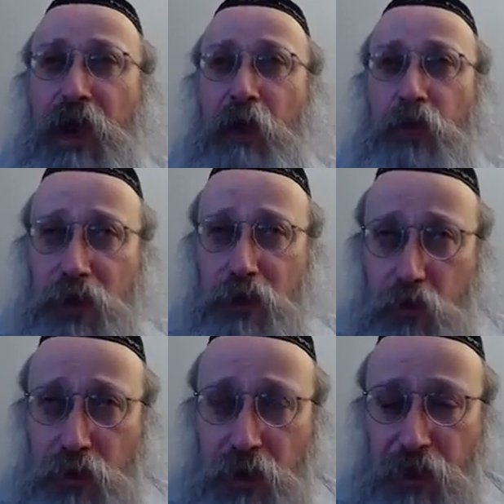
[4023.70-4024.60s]
and we need
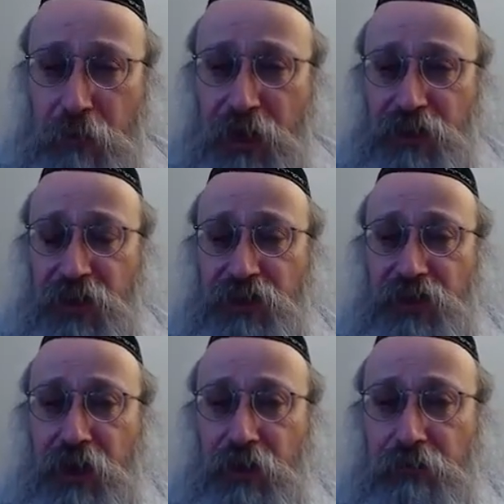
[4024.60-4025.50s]
to think about
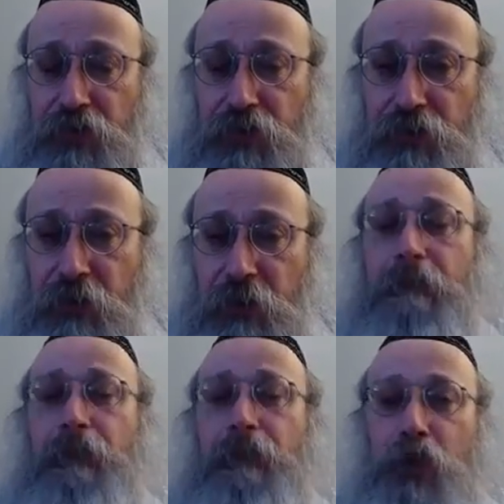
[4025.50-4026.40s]
ourselves,
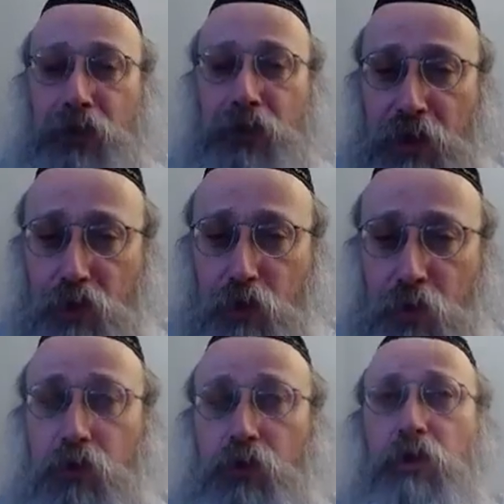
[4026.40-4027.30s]
we need
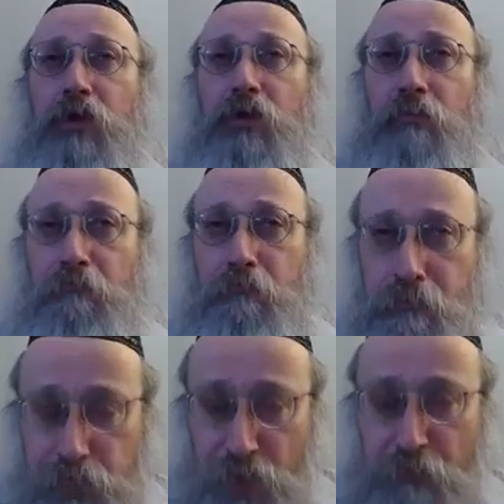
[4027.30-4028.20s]
to
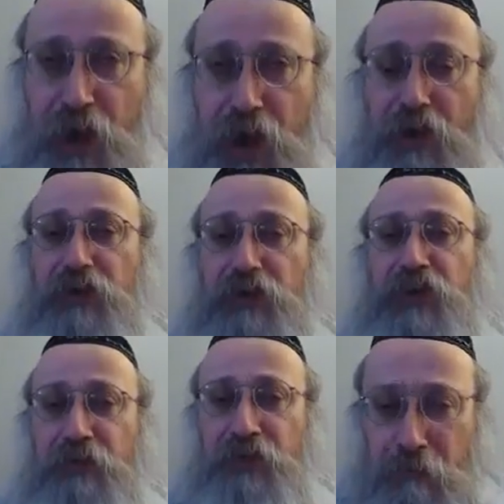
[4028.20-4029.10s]
prepare
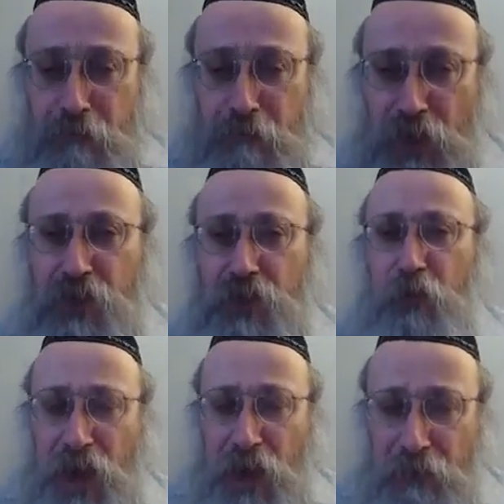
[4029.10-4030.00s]
ourselves and be
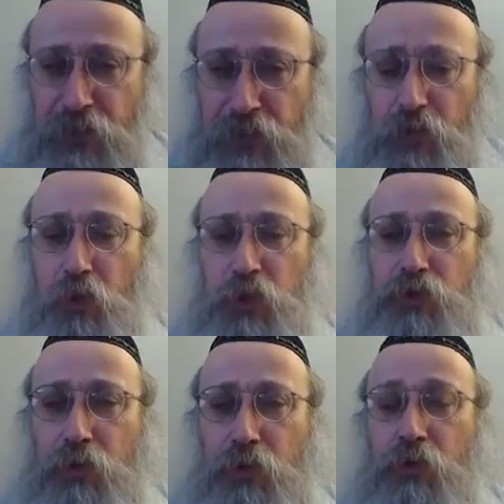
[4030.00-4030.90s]
there. Everything we
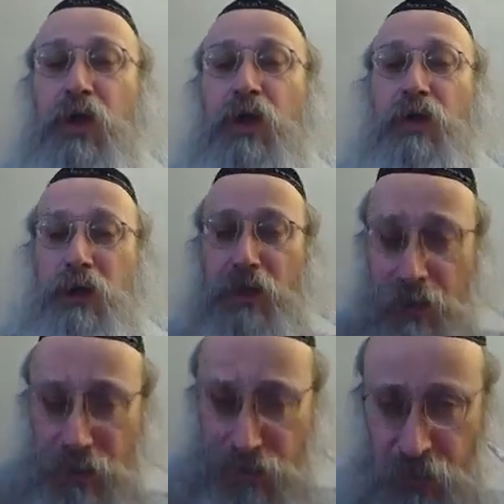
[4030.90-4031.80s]
do
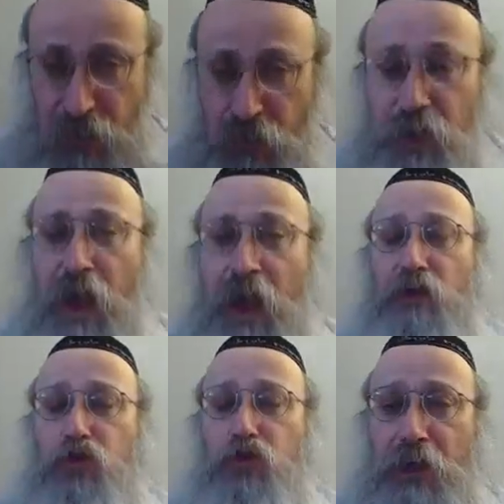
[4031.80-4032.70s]
is in
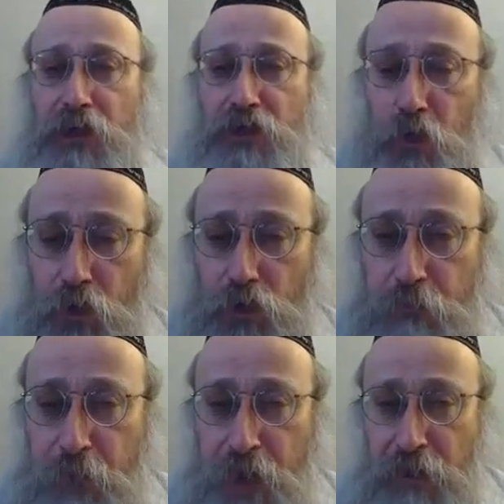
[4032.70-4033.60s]
how to make the
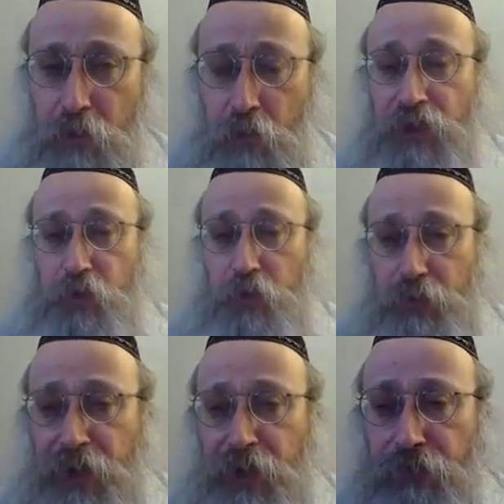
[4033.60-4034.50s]
world better once
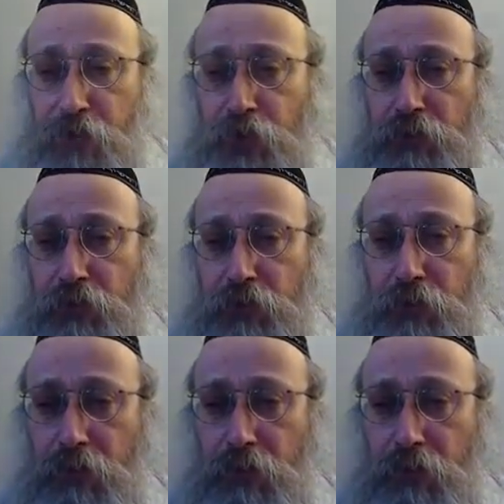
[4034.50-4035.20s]
we're ready for it.